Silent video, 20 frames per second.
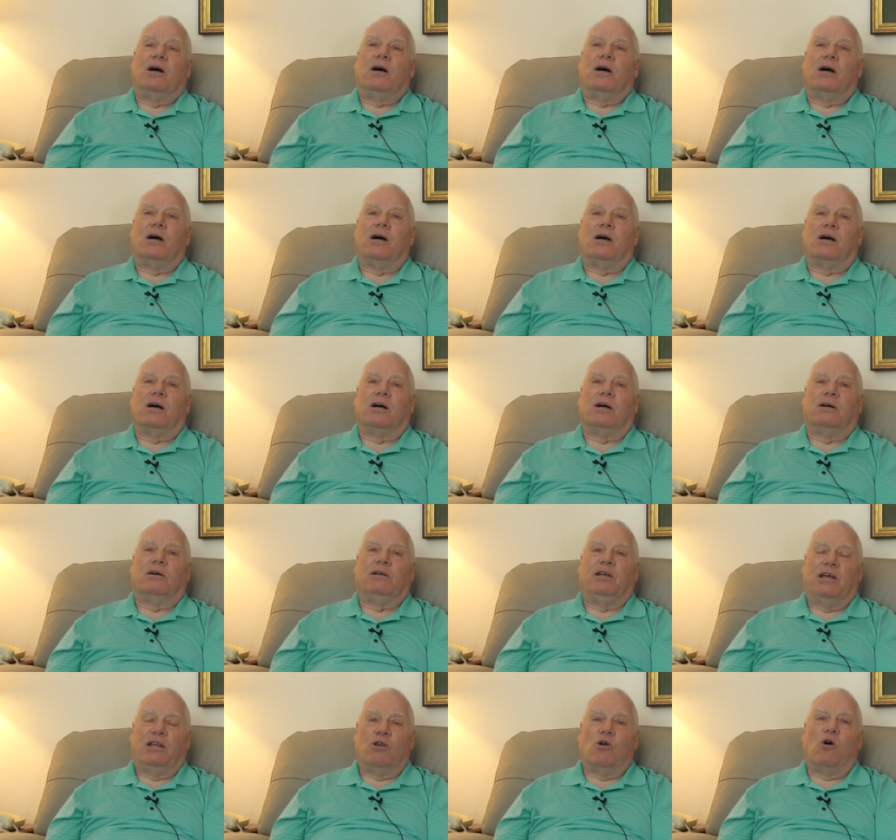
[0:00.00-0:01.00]
uh,
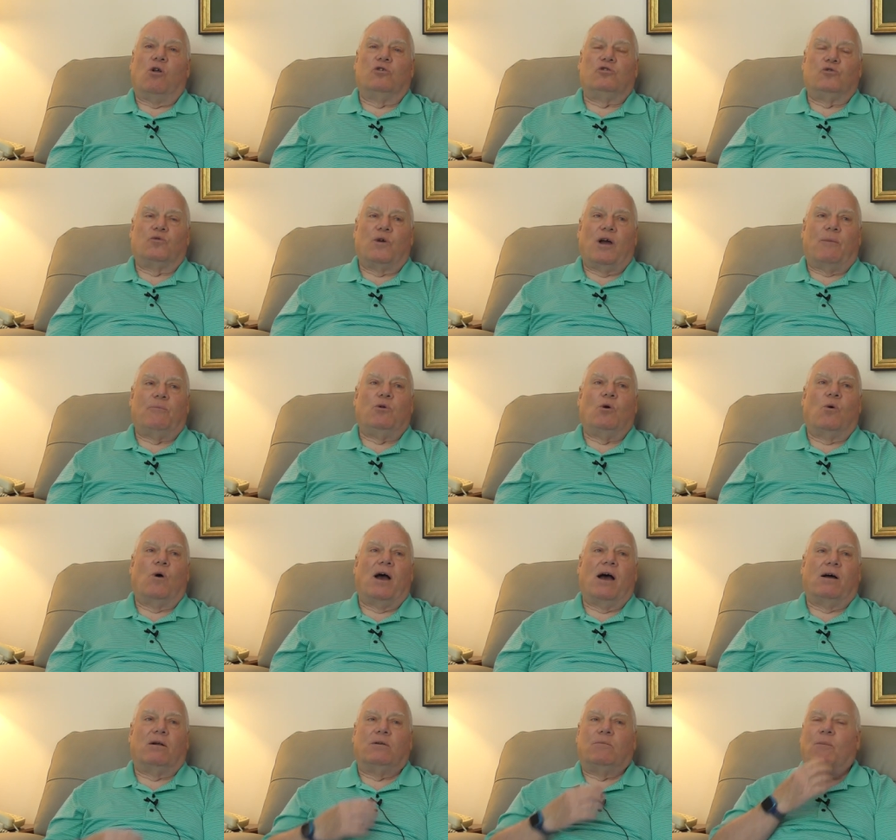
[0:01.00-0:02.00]
getting all the shrapnel
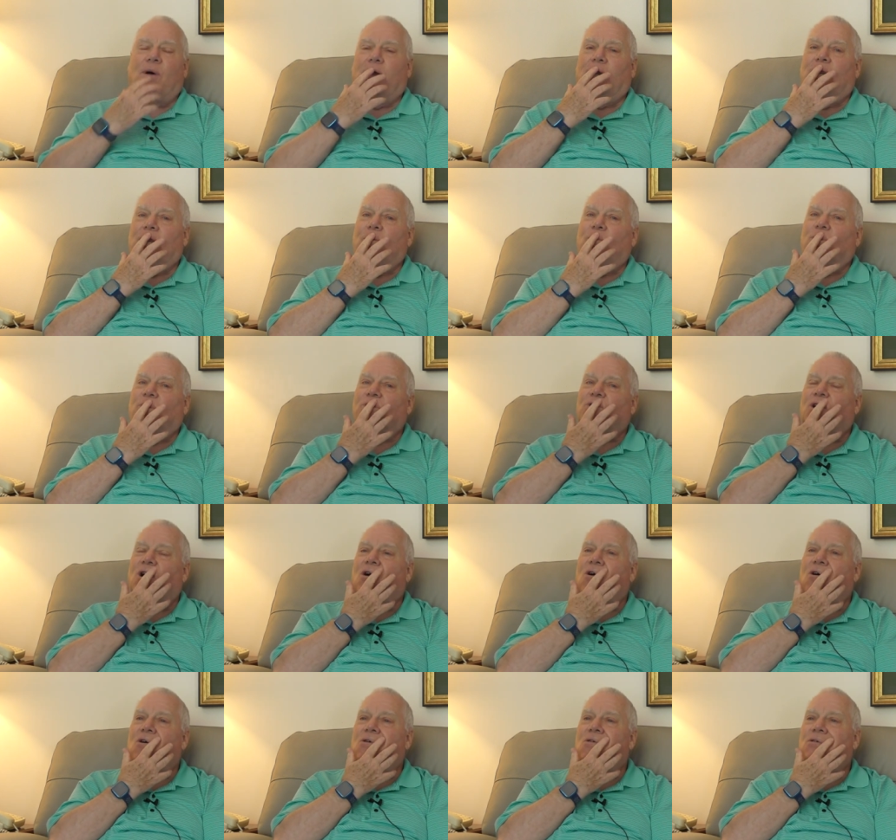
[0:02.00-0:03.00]
out. My lip was
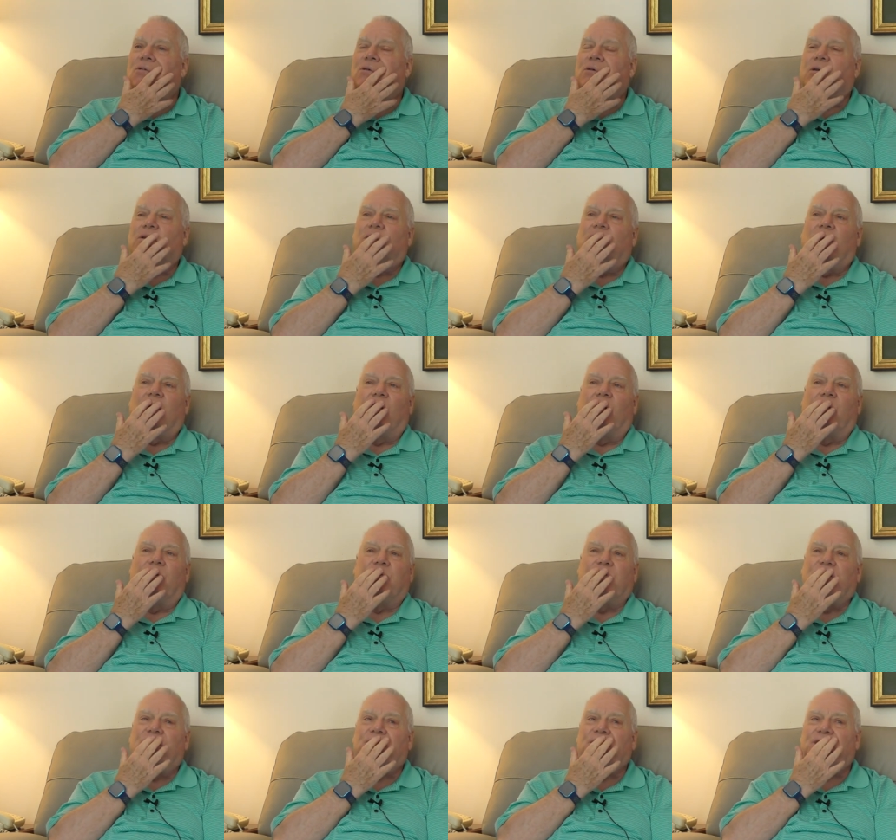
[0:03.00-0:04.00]
all oh, it was
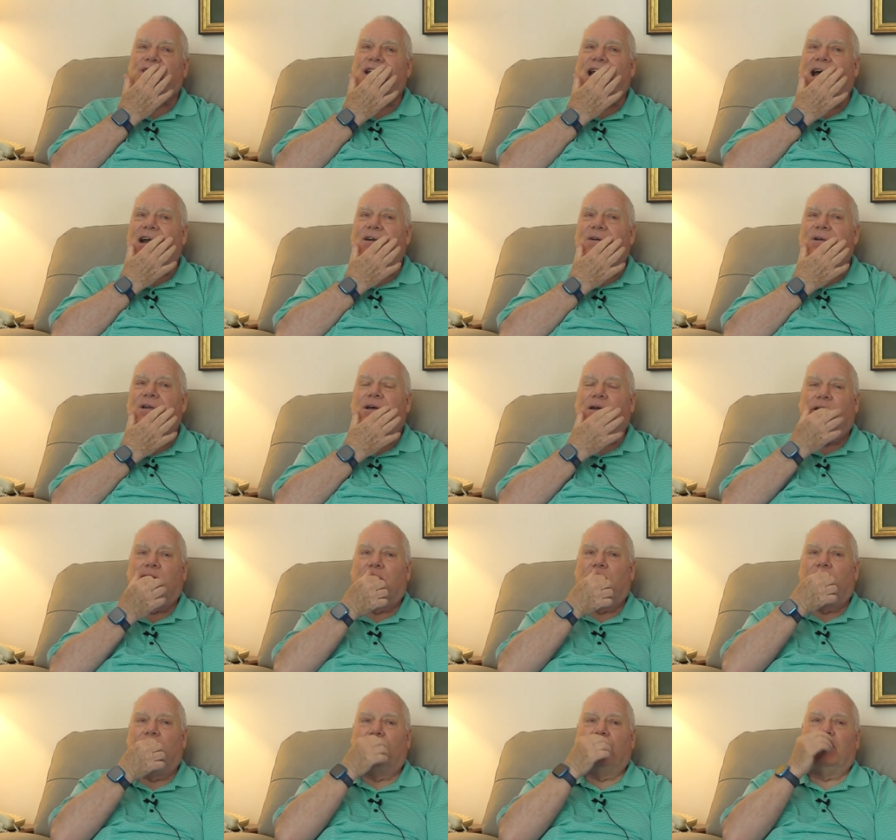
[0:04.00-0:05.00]
just shattered,
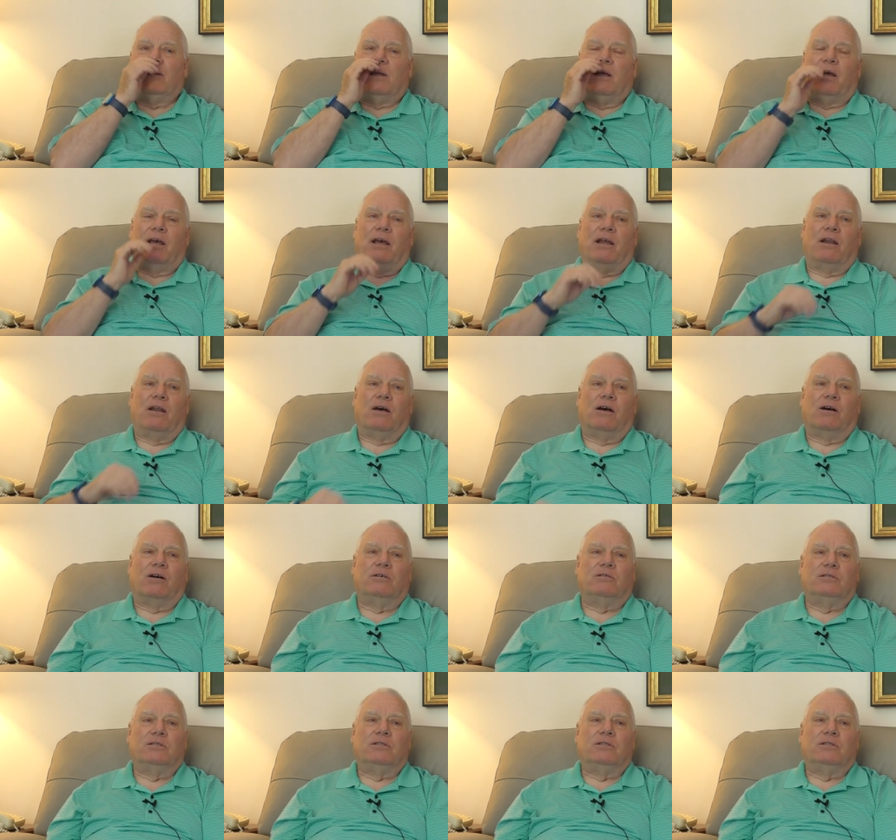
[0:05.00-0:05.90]
and uh,